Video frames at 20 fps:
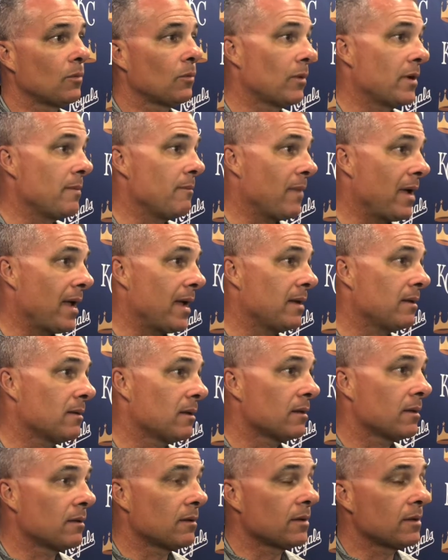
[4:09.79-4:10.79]
remained
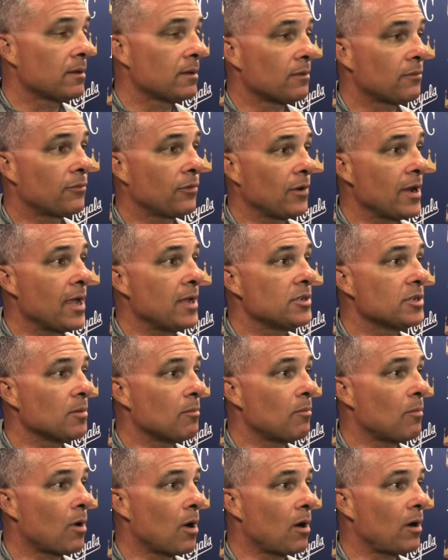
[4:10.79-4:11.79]
in the in the free
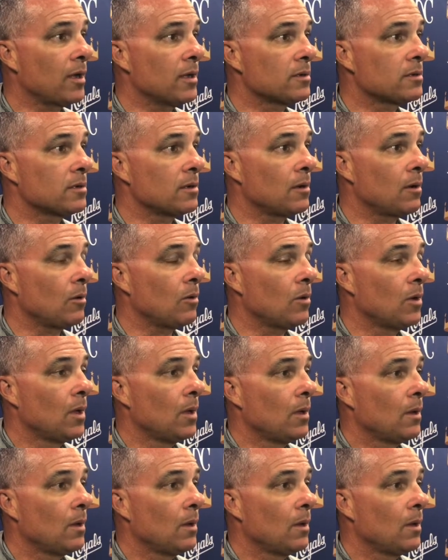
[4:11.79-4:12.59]
agent market. So.